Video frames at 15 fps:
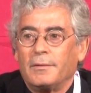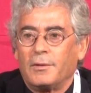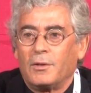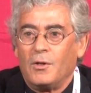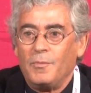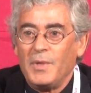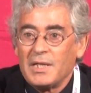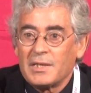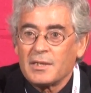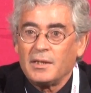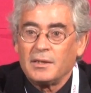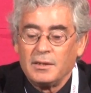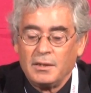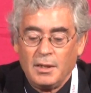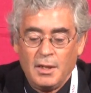
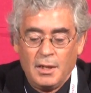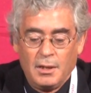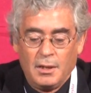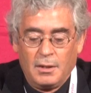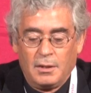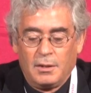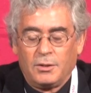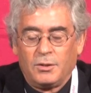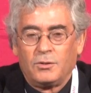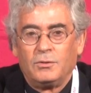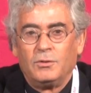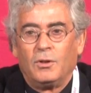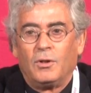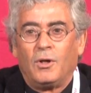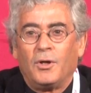COMESA
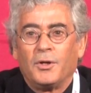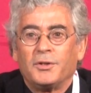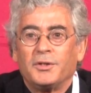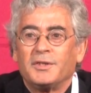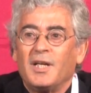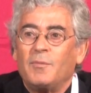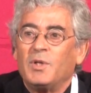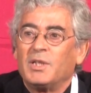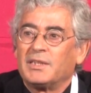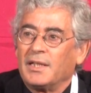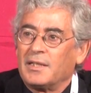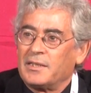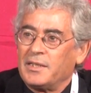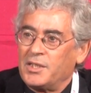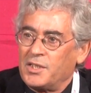on double
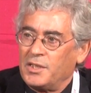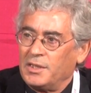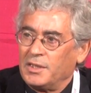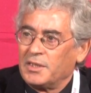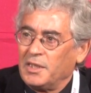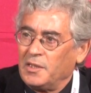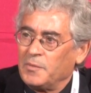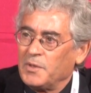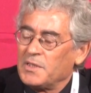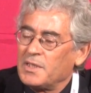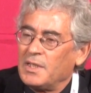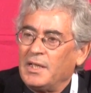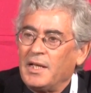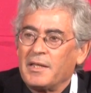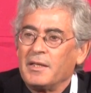taxation agreements,
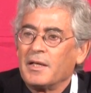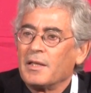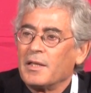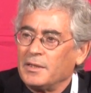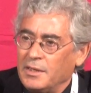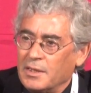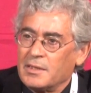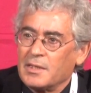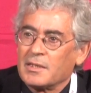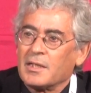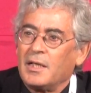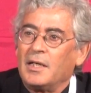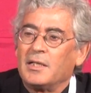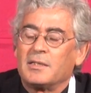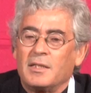and I think that
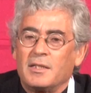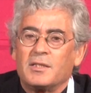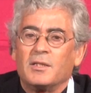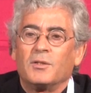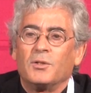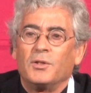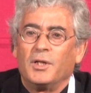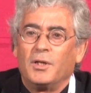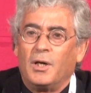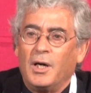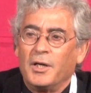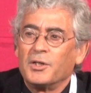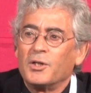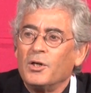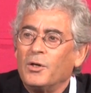exercise is
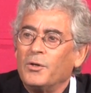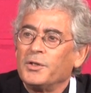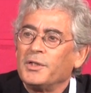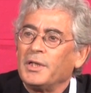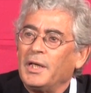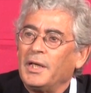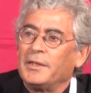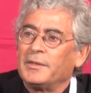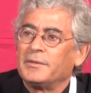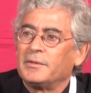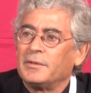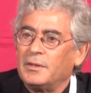ongoing, and